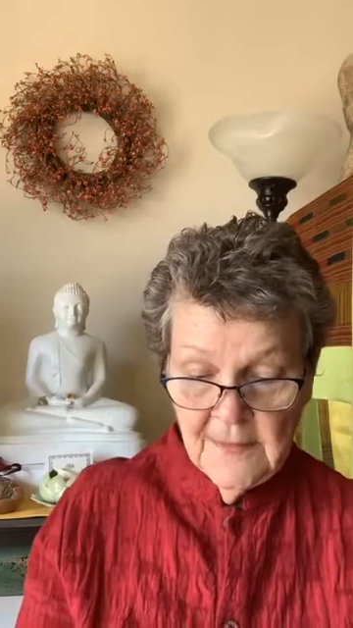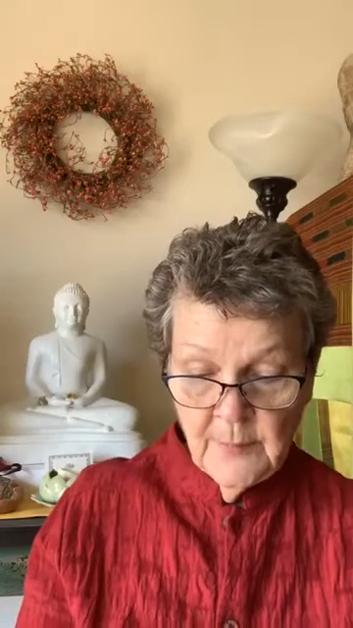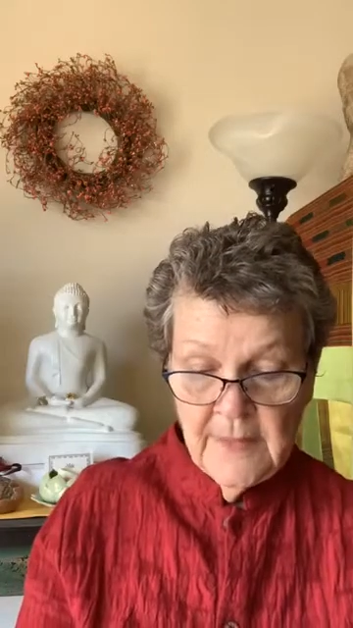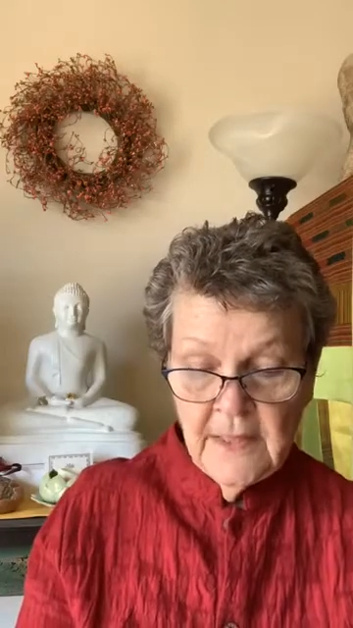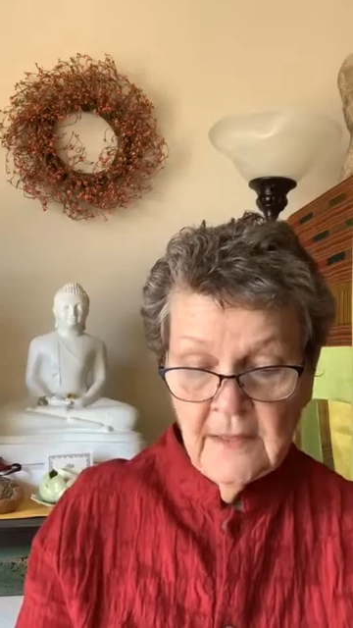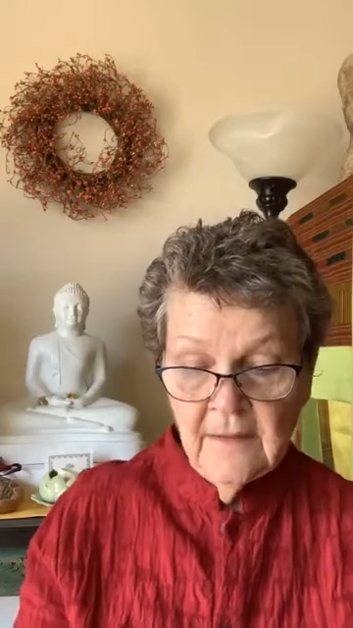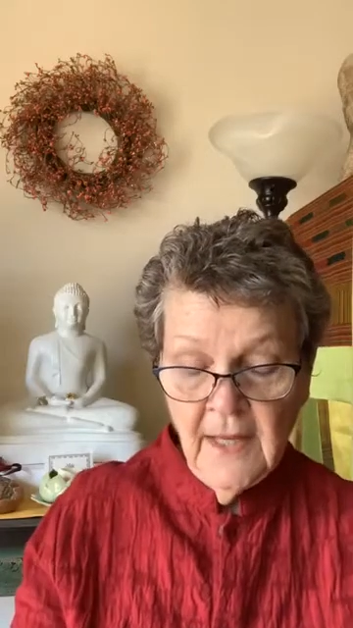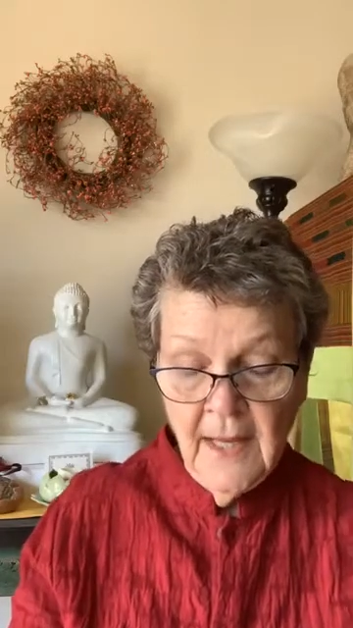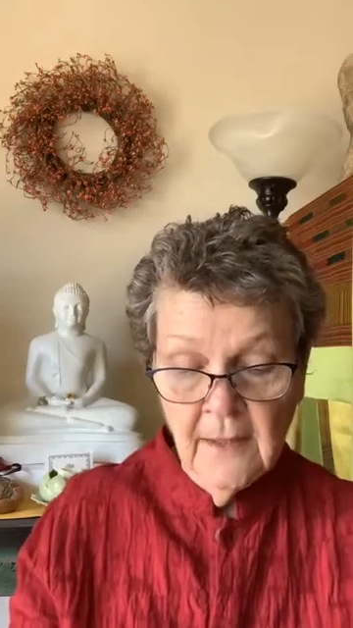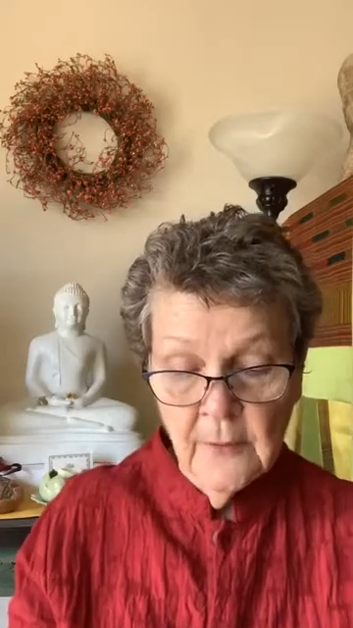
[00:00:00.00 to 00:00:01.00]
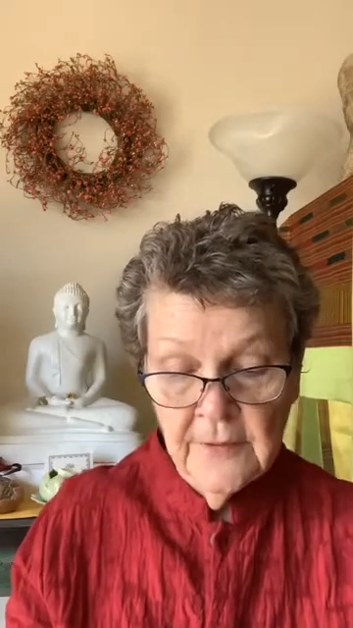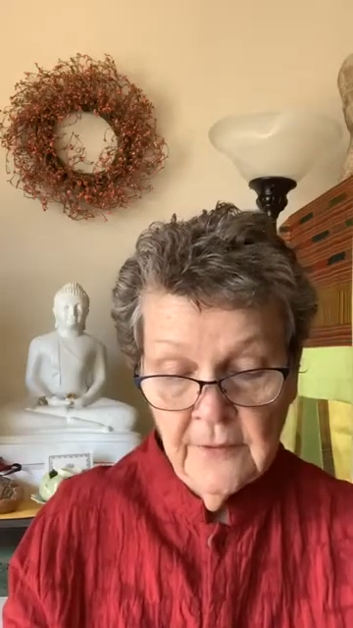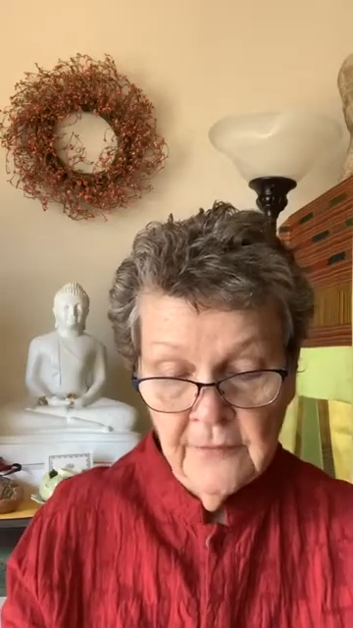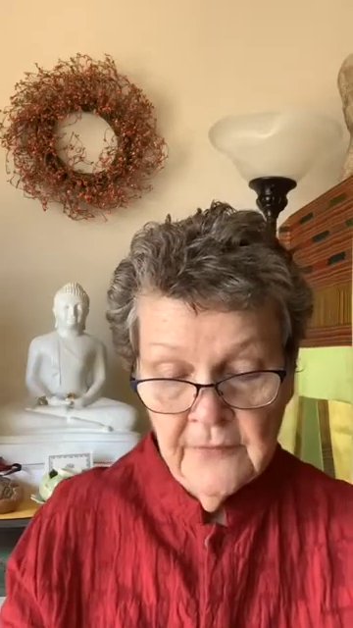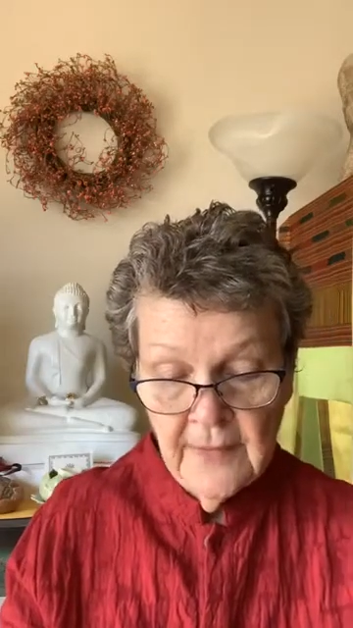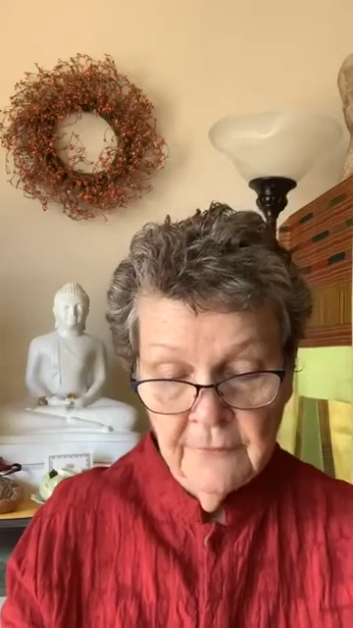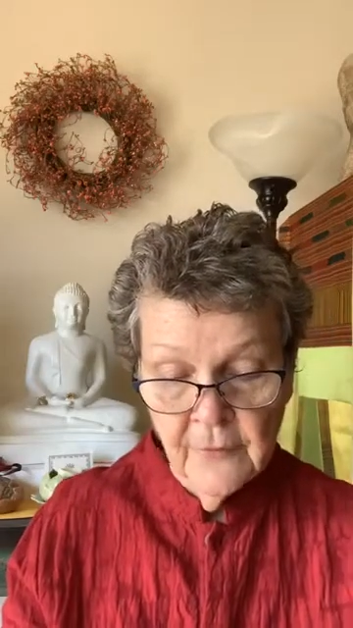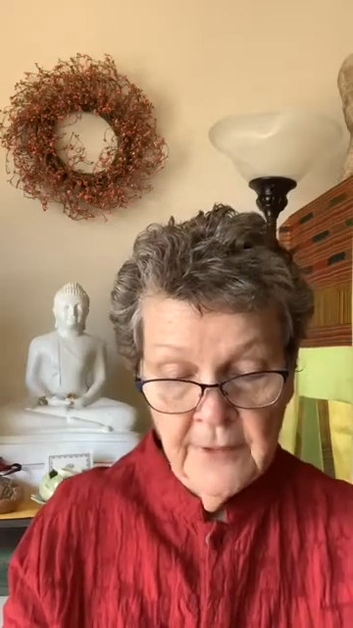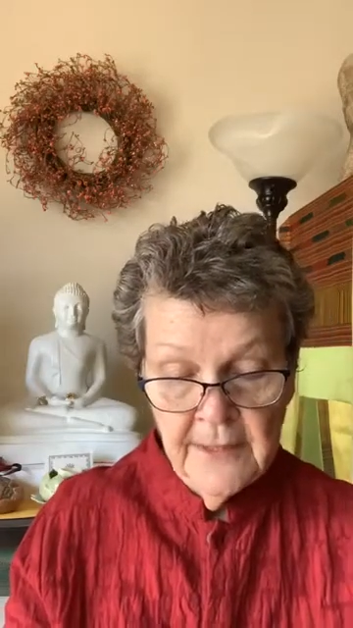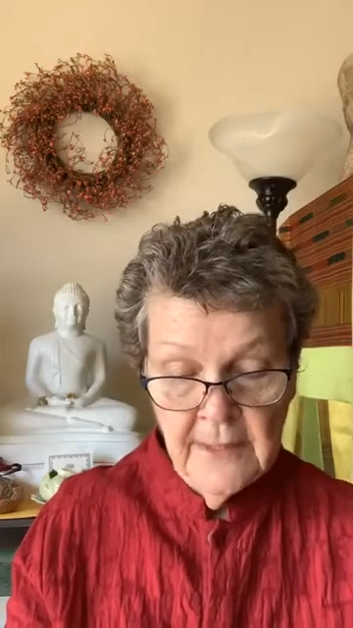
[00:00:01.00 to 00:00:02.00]
Being intolerant of
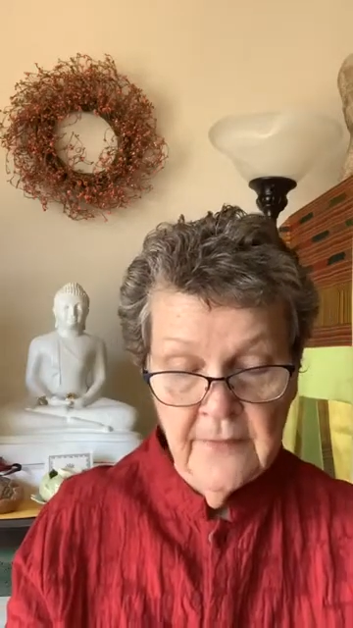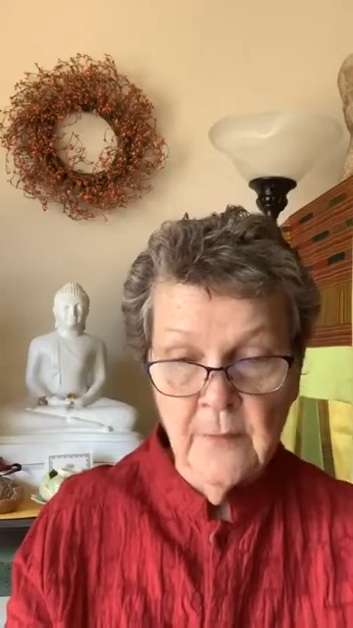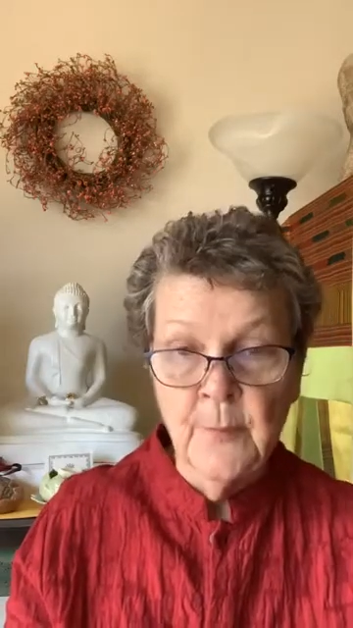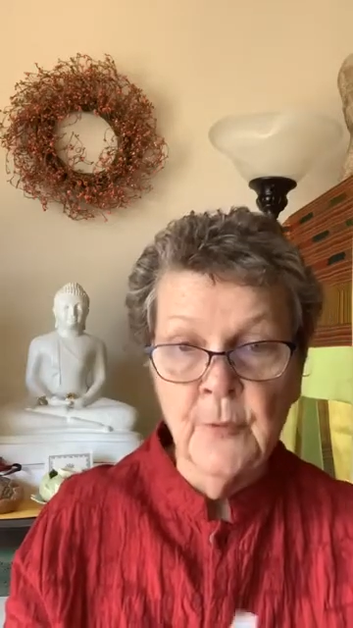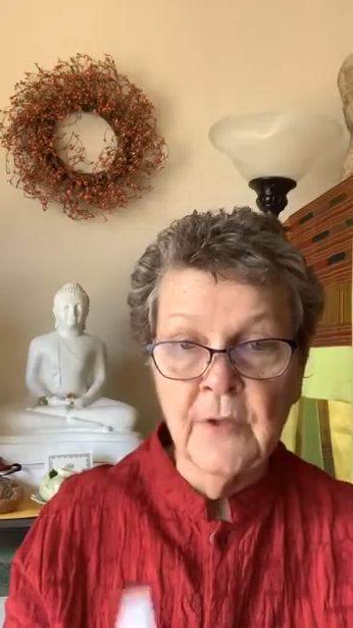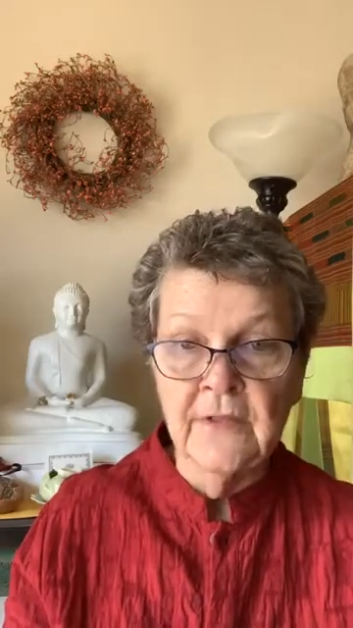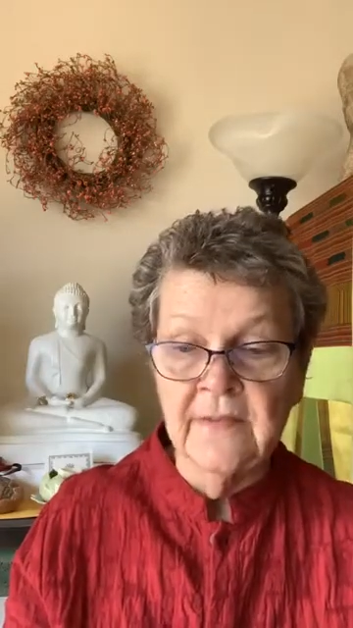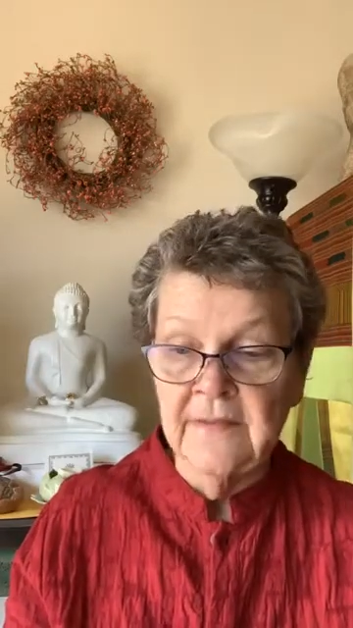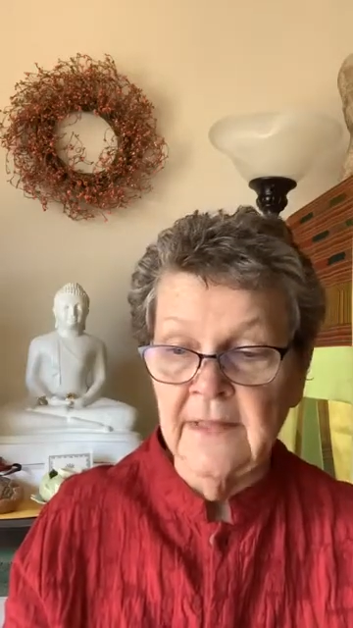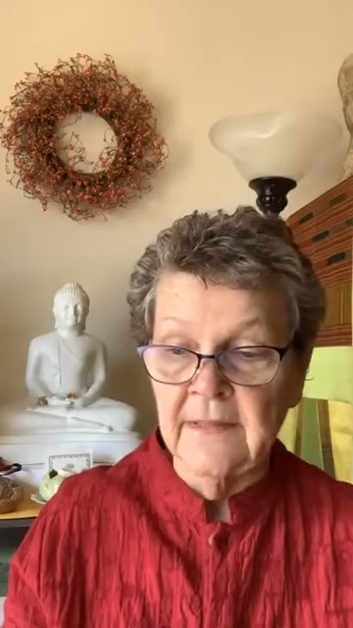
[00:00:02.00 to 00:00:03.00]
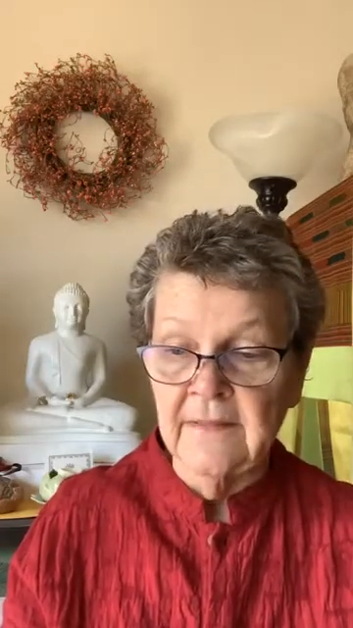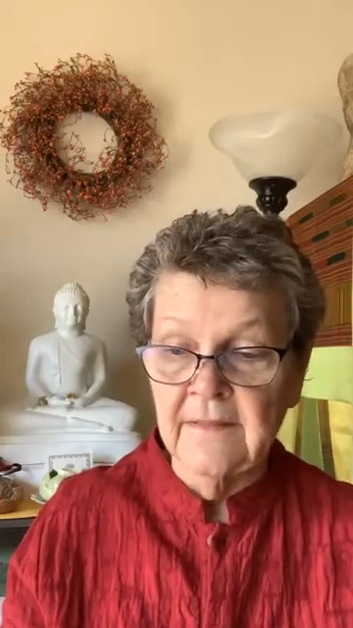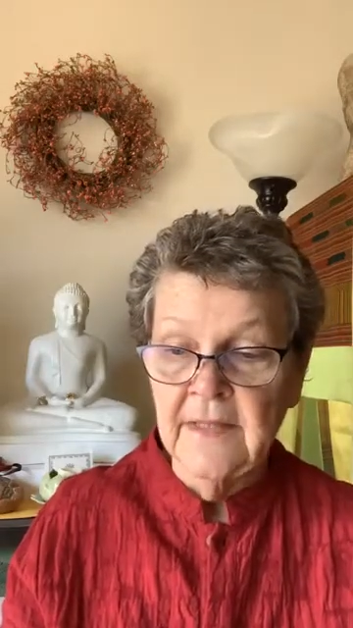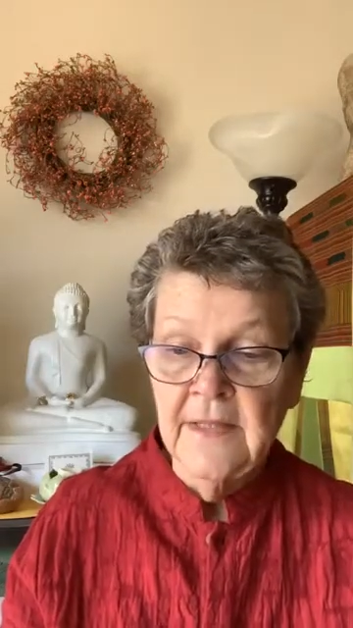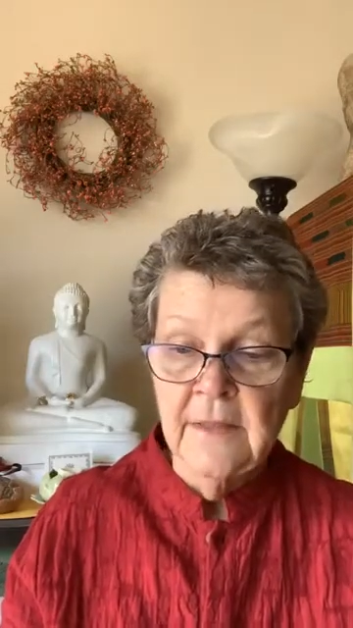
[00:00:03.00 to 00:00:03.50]
suffering in the Buddhist sense